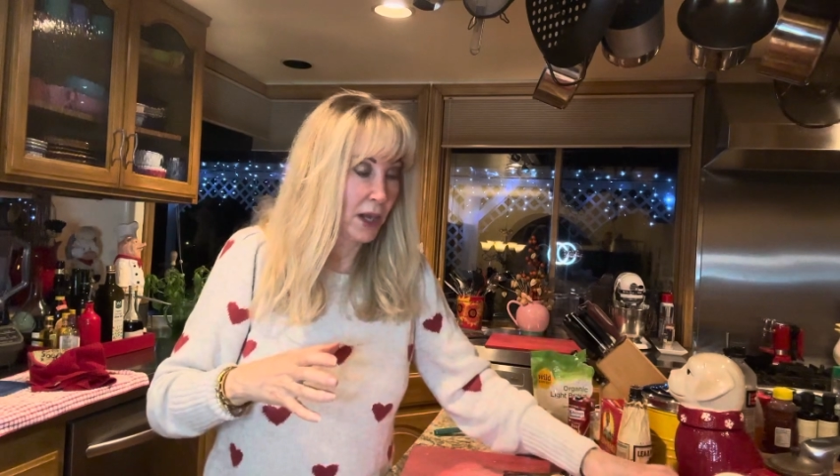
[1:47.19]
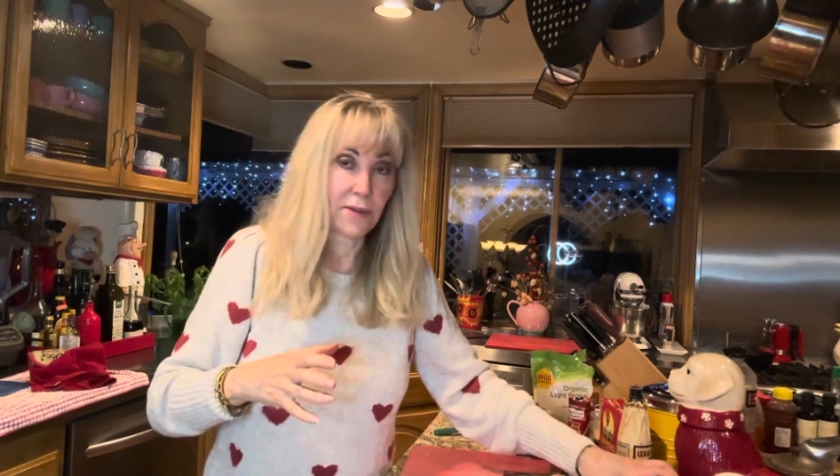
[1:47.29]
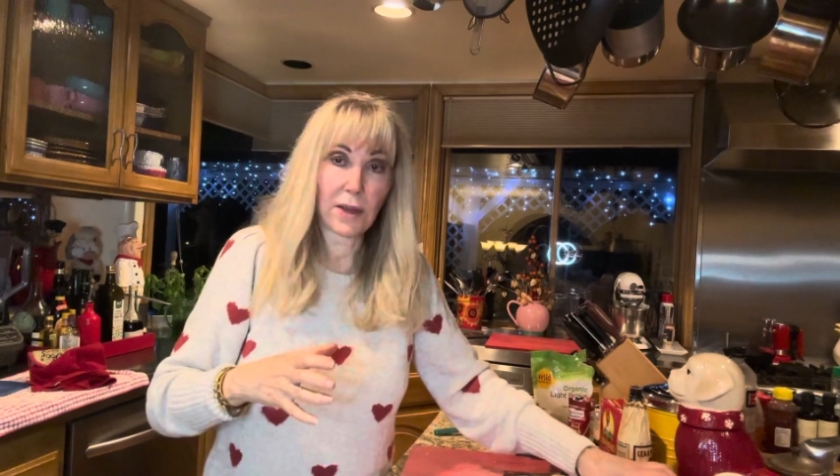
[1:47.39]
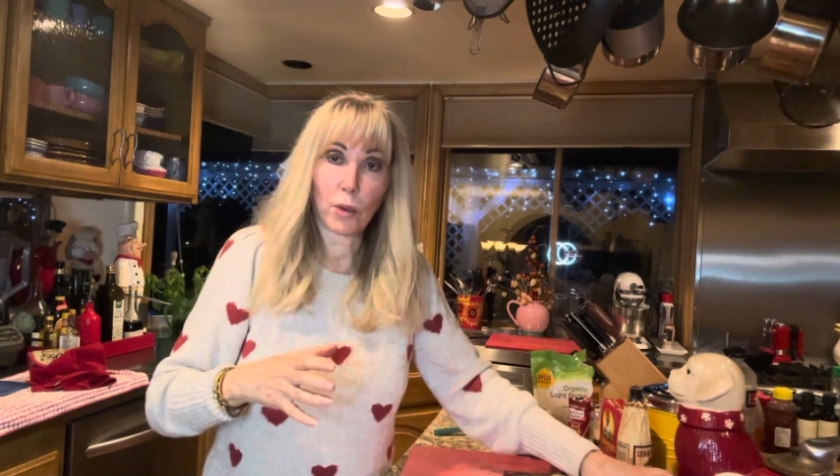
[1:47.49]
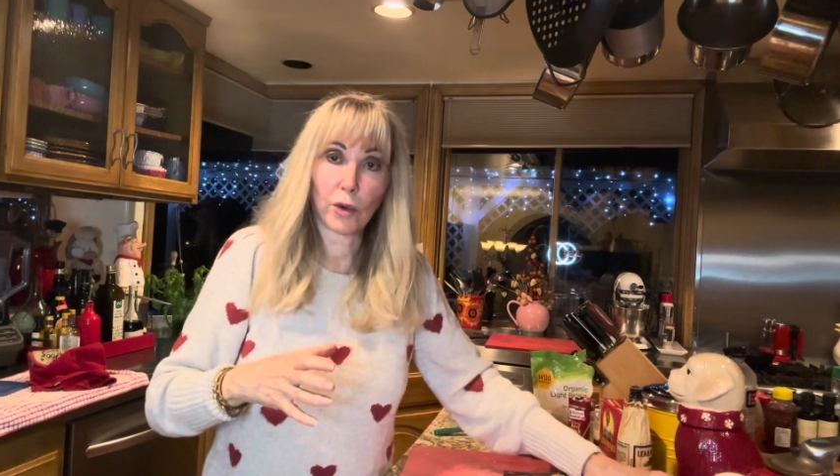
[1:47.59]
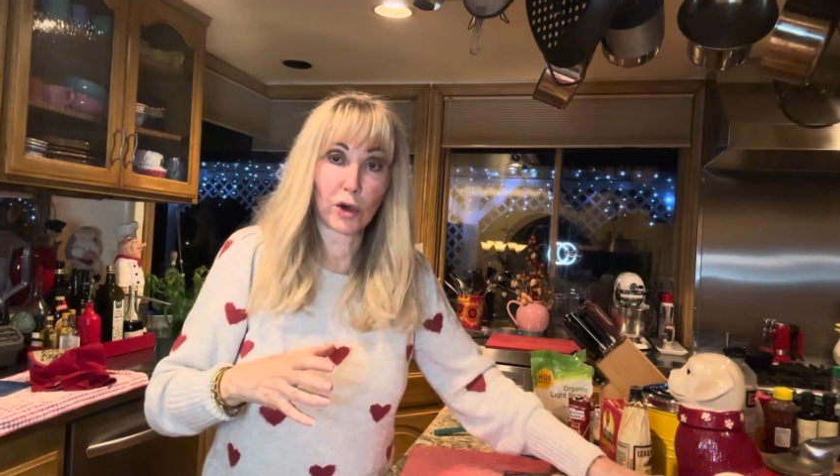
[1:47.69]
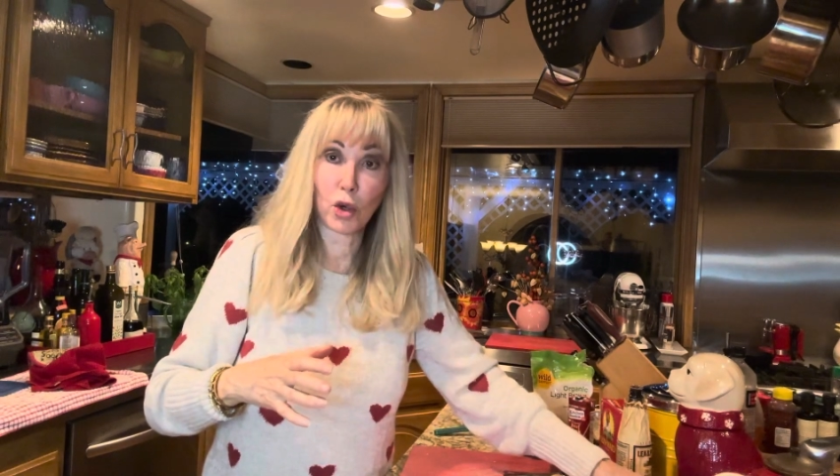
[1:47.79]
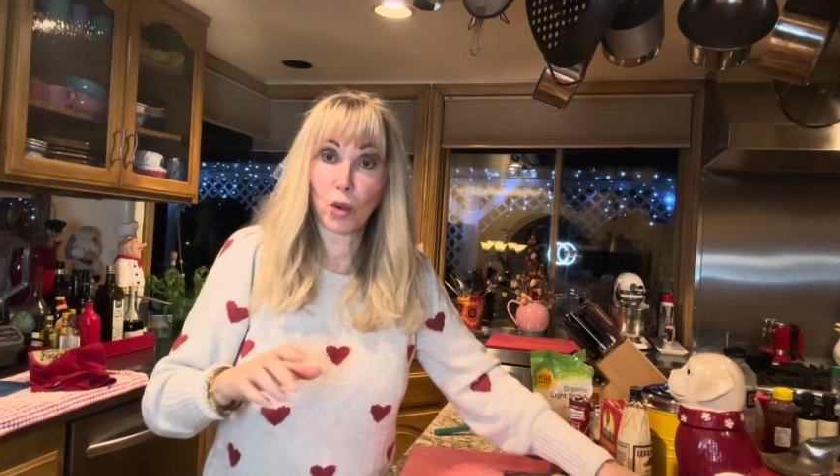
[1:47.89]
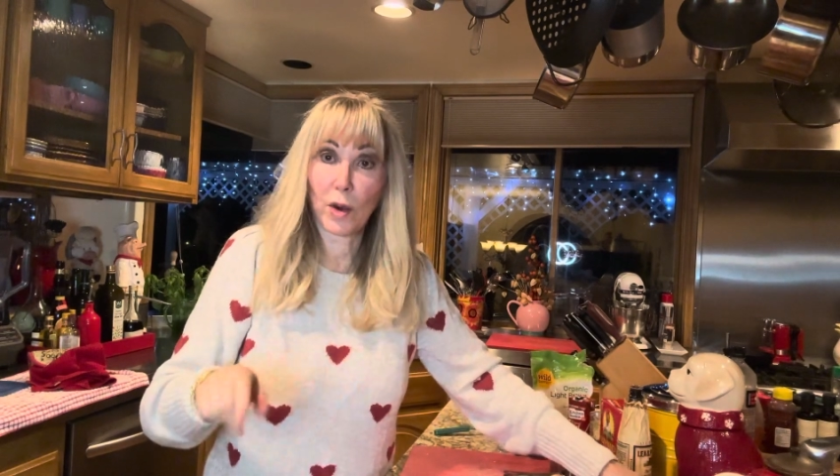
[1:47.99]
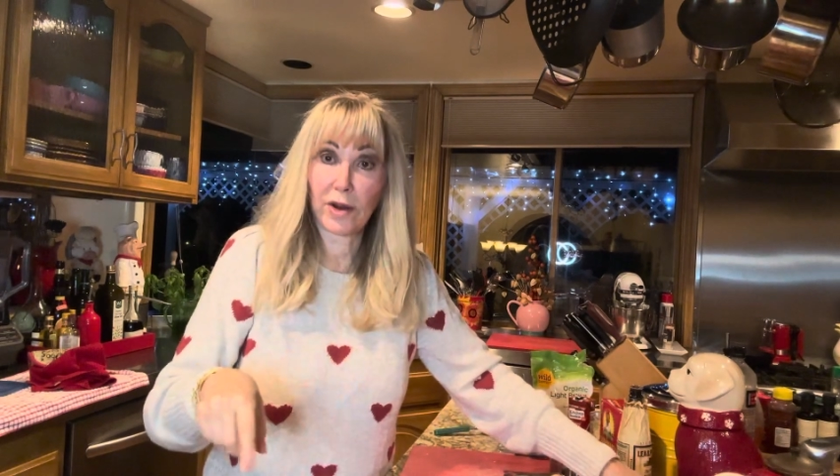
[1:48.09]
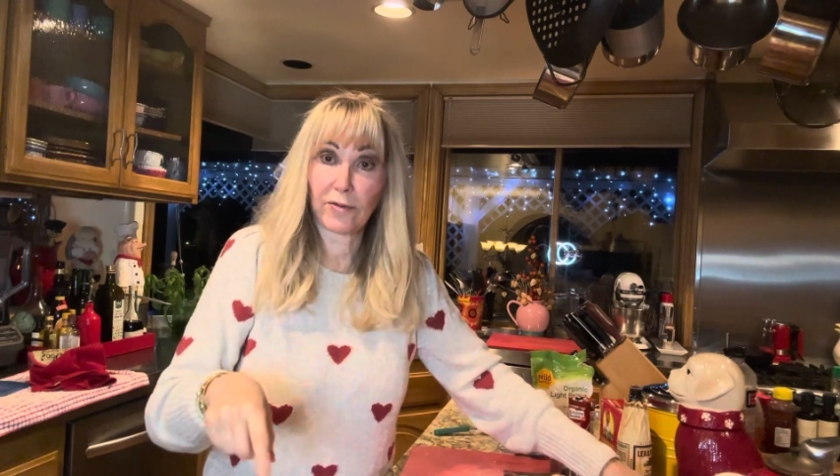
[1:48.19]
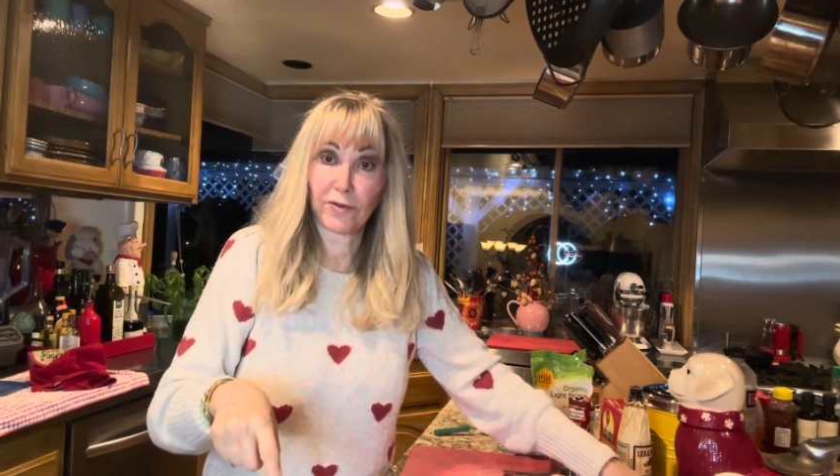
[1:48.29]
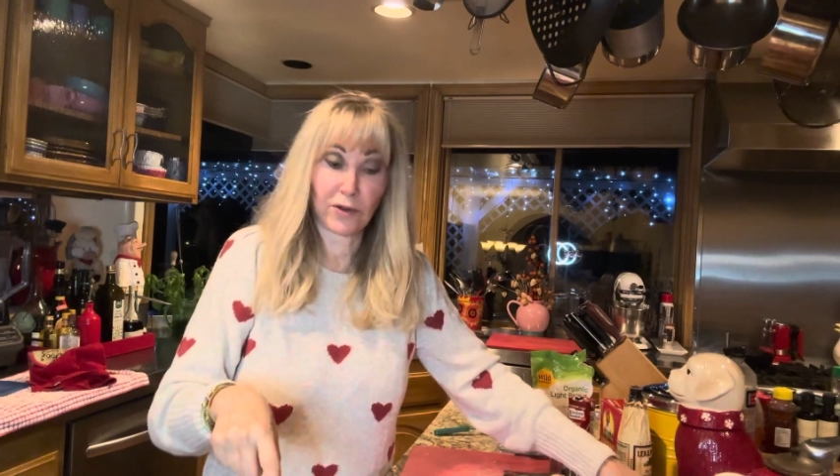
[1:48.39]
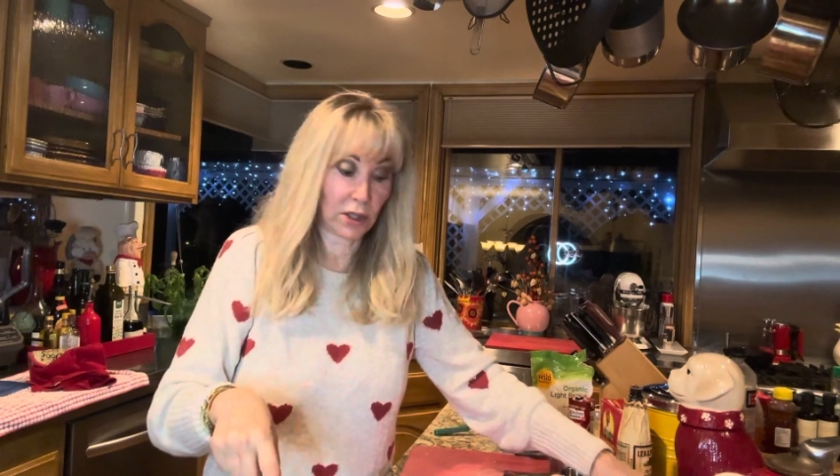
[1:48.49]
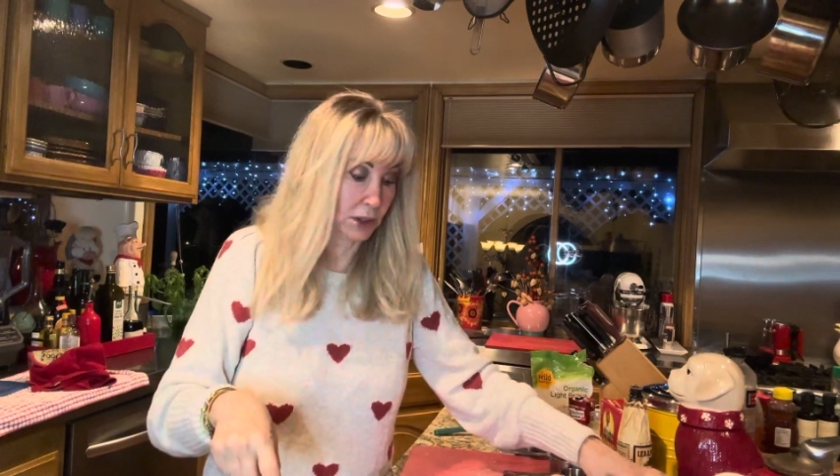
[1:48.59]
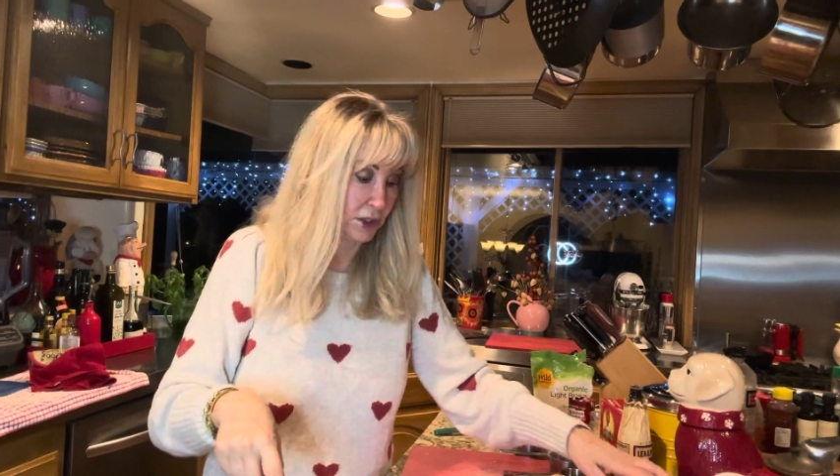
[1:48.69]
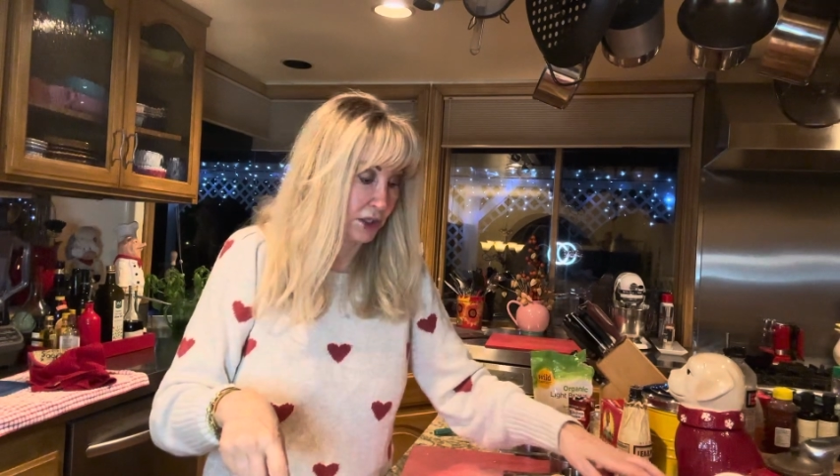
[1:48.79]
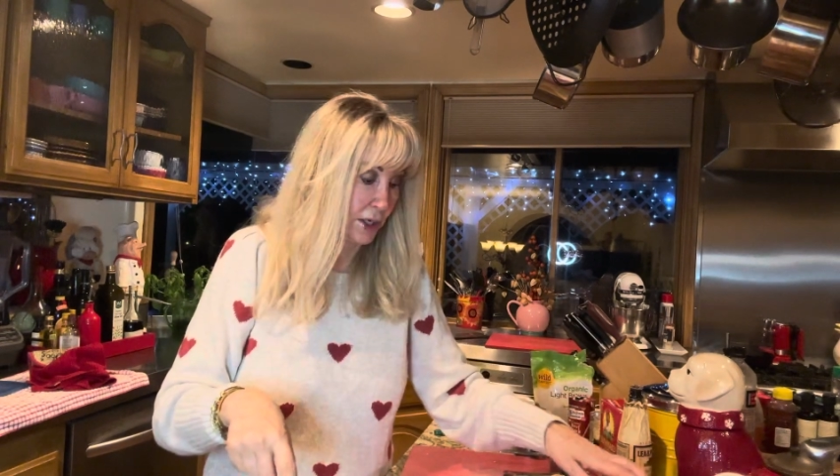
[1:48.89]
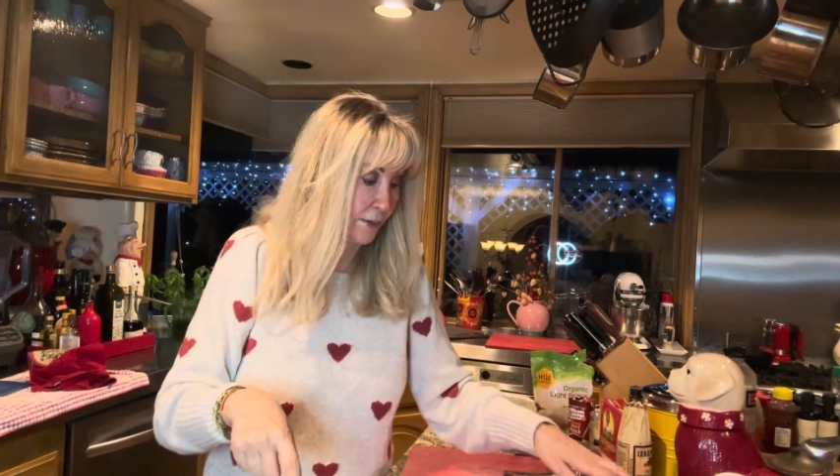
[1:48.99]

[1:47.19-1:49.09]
and they work great for this.